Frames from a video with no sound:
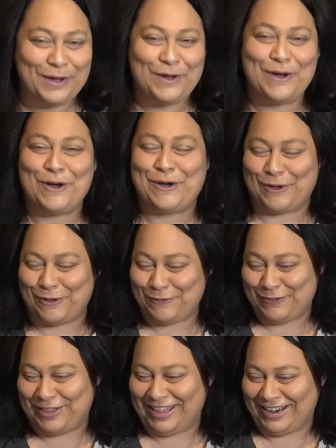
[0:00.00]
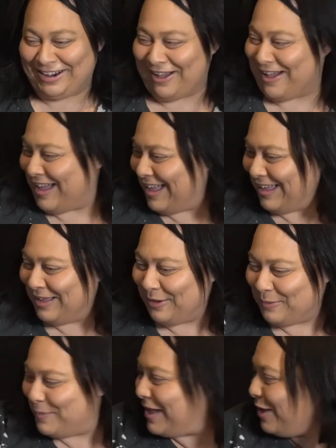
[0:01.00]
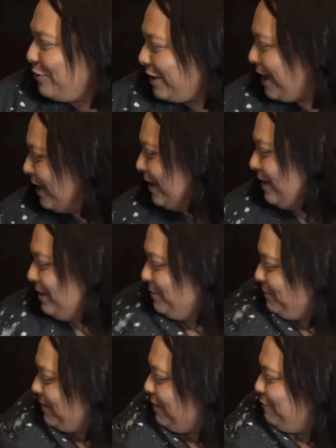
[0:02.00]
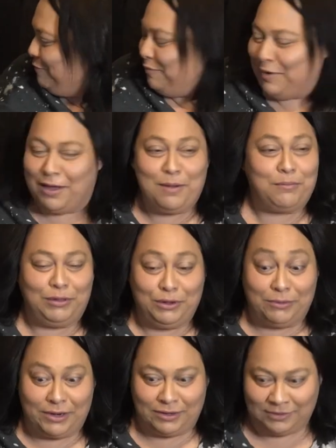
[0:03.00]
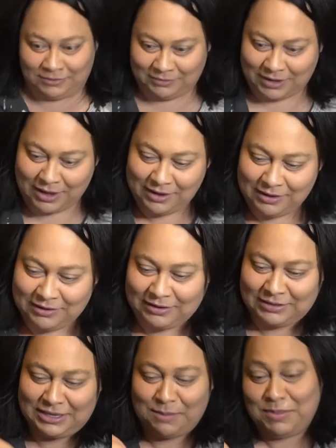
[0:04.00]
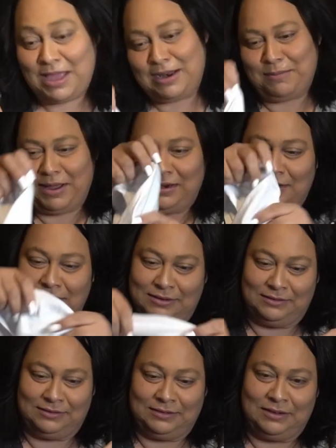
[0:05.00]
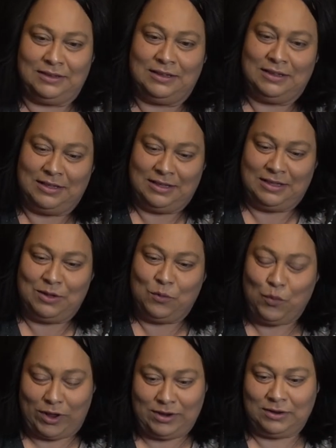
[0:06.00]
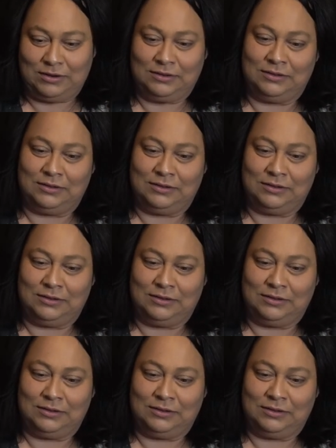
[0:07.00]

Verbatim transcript: Hopefully not. But okay, we have blue one. Okay, let's keep that in mind. One. One.